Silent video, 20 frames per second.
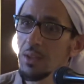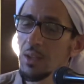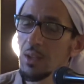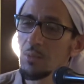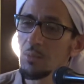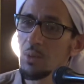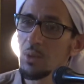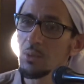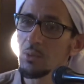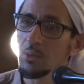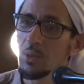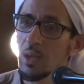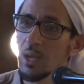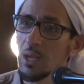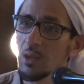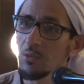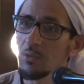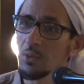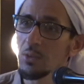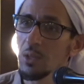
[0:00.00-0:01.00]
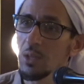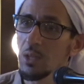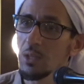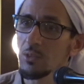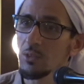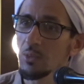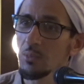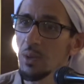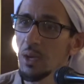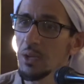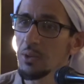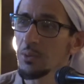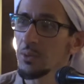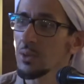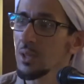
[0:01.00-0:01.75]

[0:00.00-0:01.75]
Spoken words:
about to have with Allah subhanahu wa